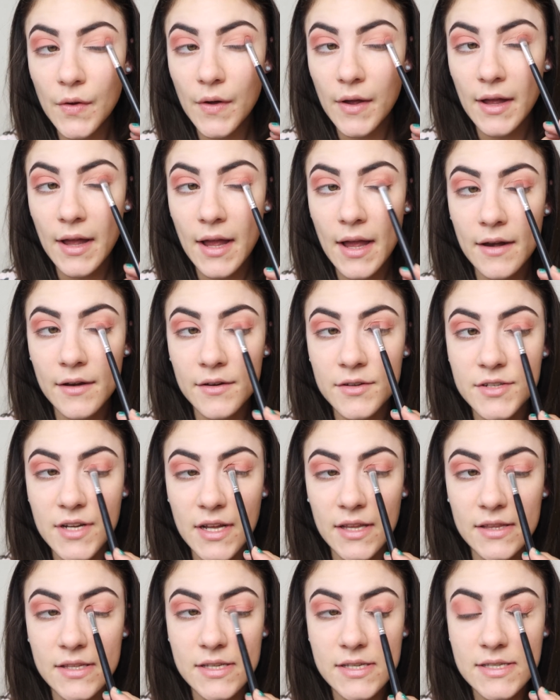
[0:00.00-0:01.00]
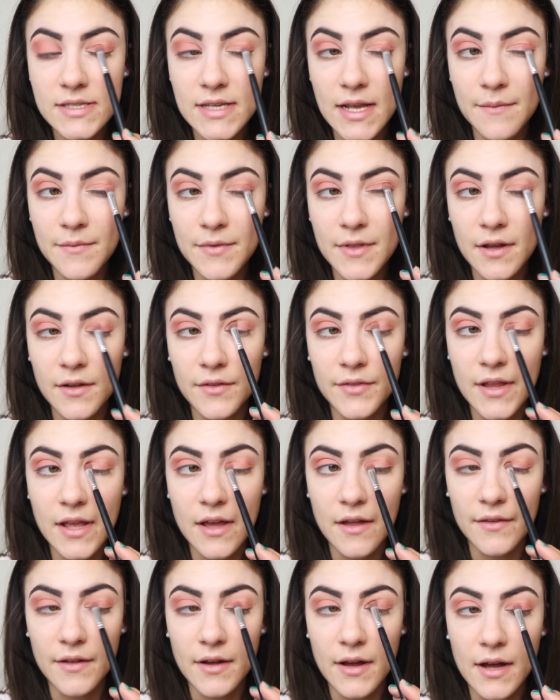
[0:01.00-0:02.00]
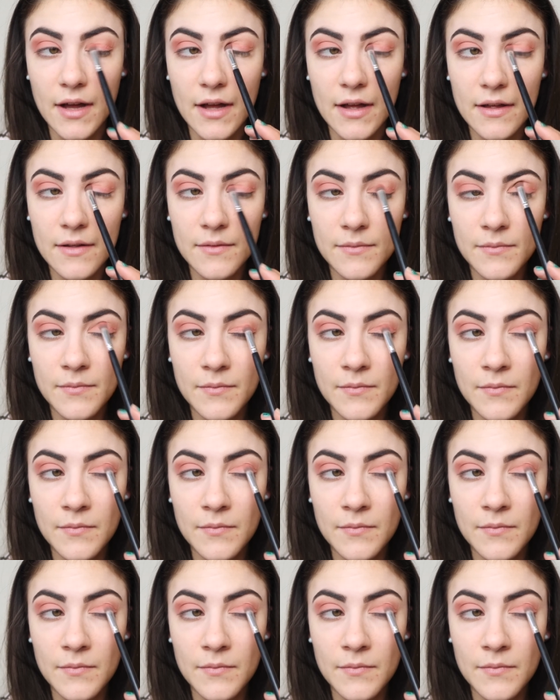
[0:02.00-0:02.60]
going ahead and doing the same thing on the other eye.